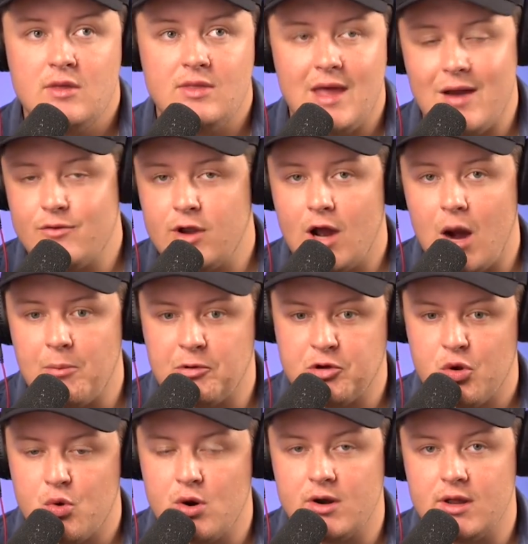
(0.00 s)
Every
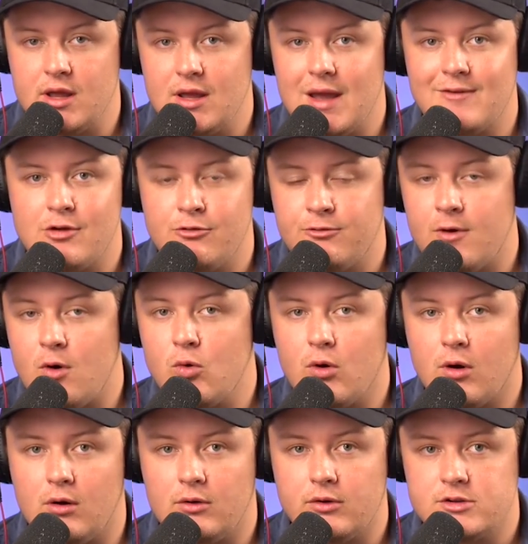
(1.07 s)
opportunity, every phone
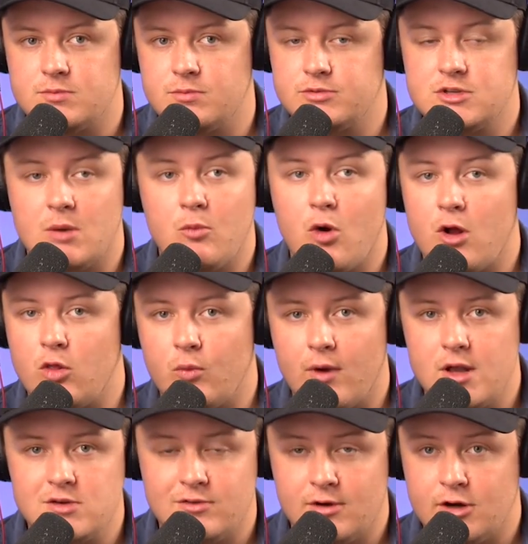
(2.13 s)
call is somewhere in the
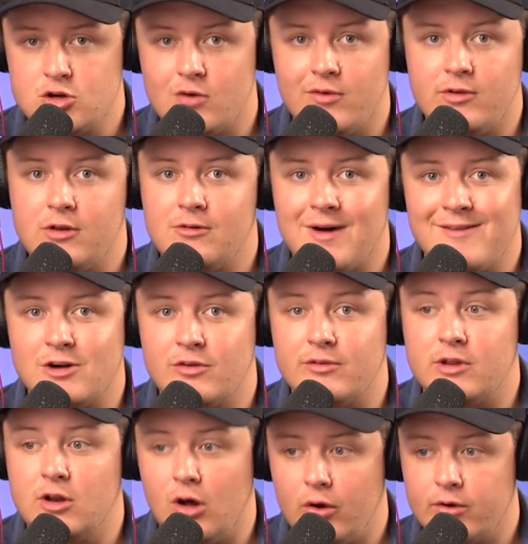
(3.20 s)
range of $150 to
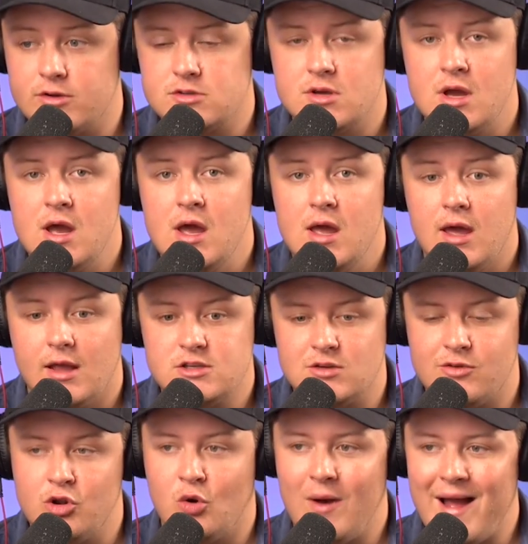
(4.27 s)
$550. And so if
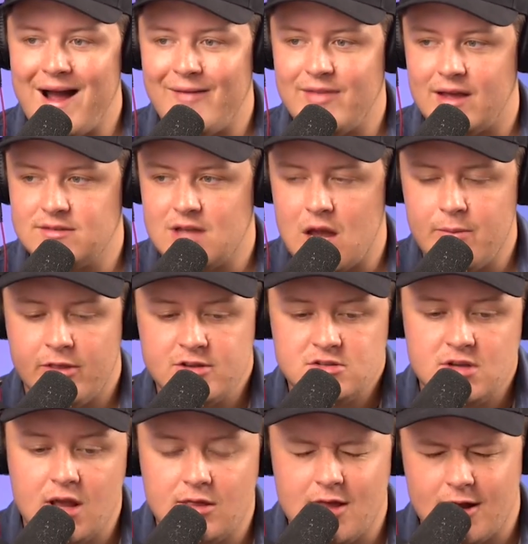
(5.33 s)
you don't have that time in the
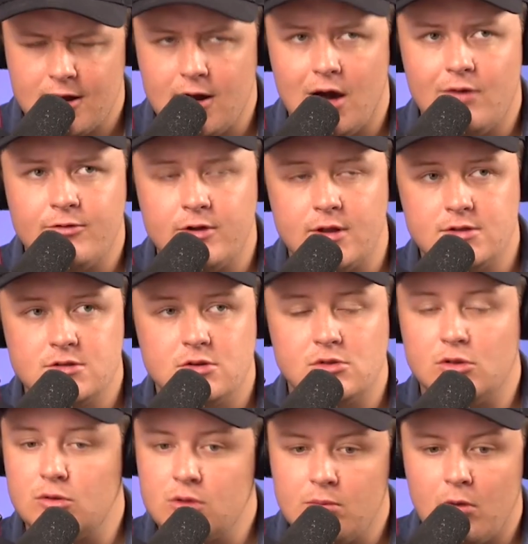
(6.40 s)
seat and that confidence,
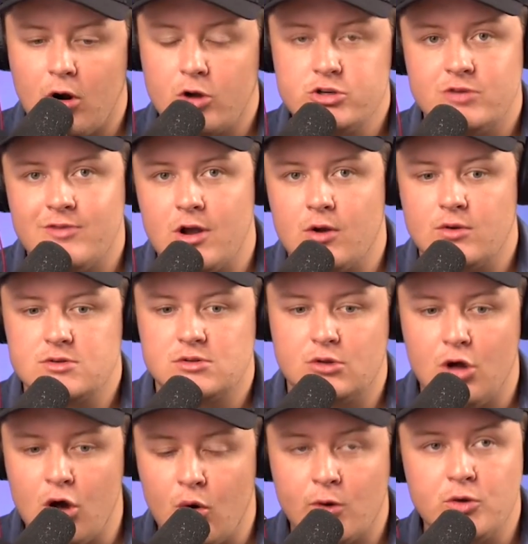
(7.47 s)
the margin of error is
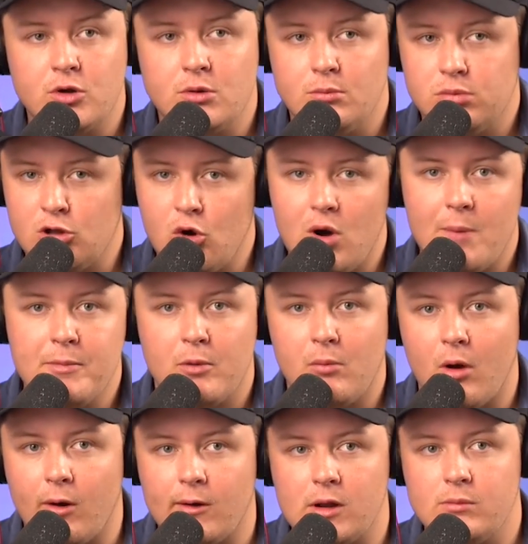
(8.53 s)
low, and you can blow up your
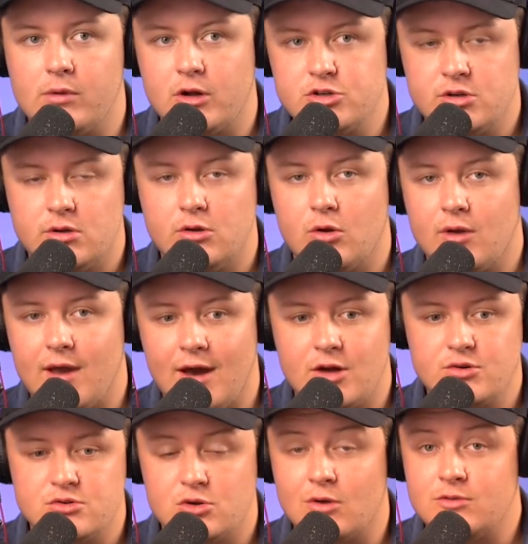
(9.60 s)
marketing budget and your cash
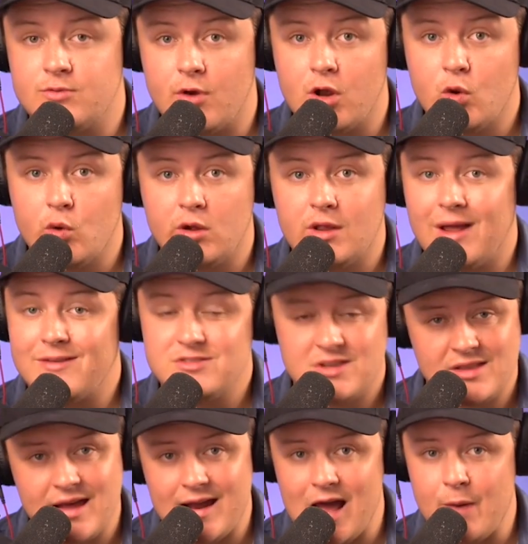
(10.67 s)
reserves very quickly. I've seen
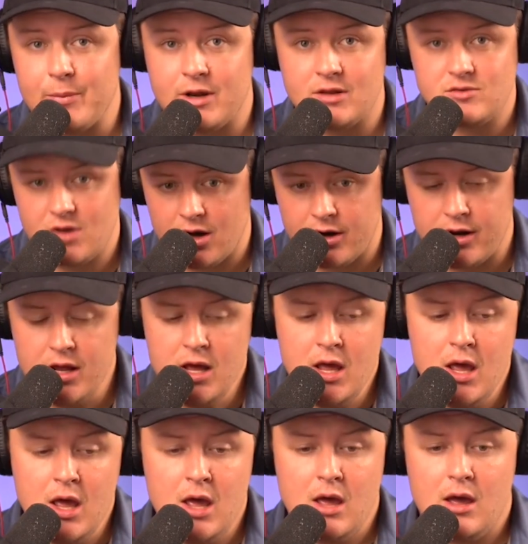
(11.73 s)
that happen a
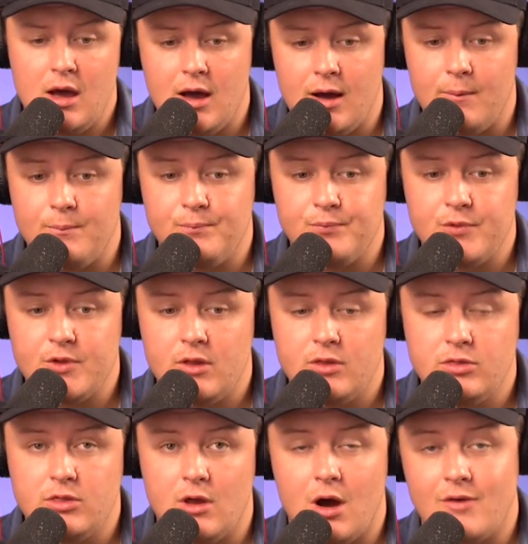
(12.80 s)
ton.
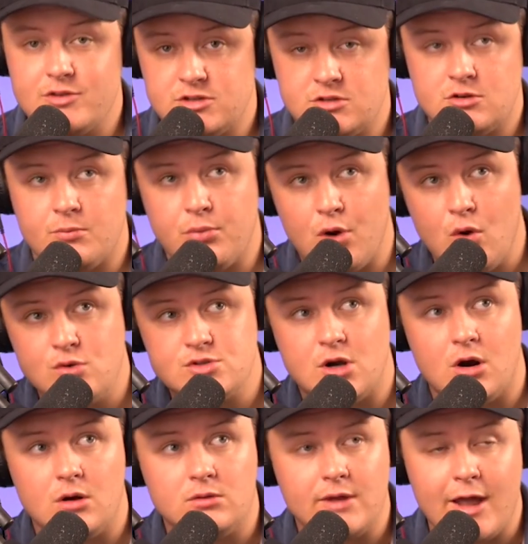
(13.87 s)
Obviously, so pros
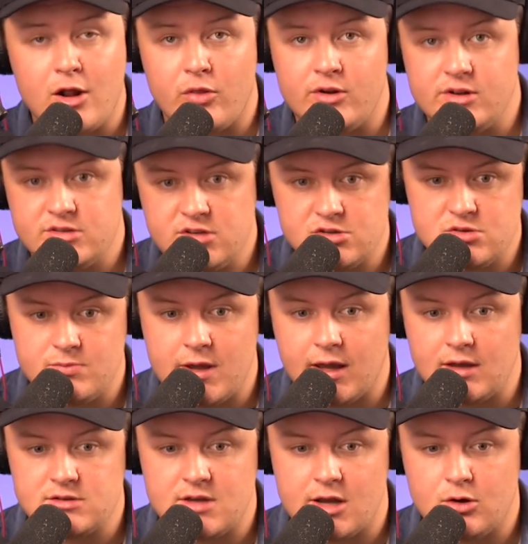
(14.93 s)
are later in the
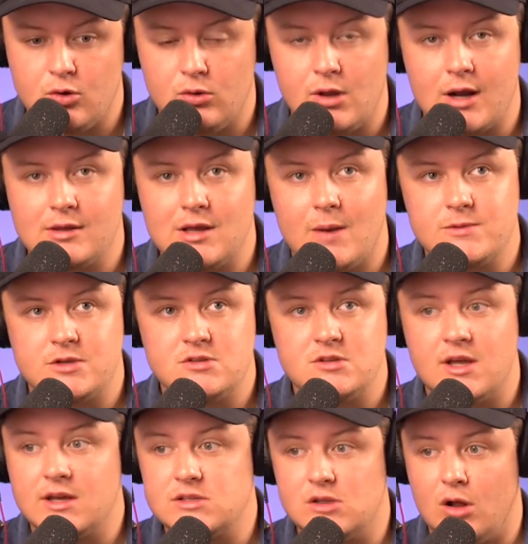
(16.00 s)
decision-making cycle. A lot of times it doesn't
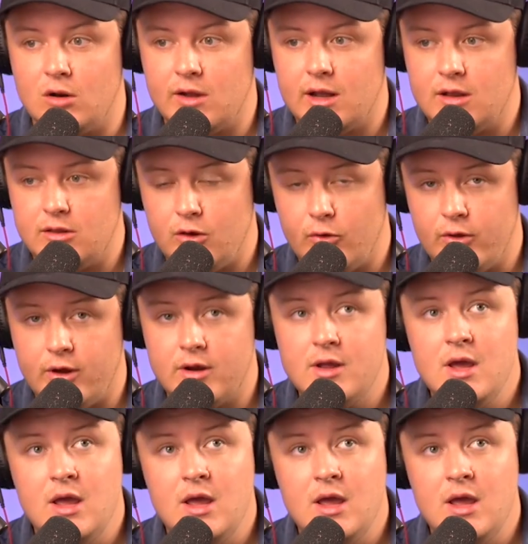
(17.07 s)
take as long to get a deal done.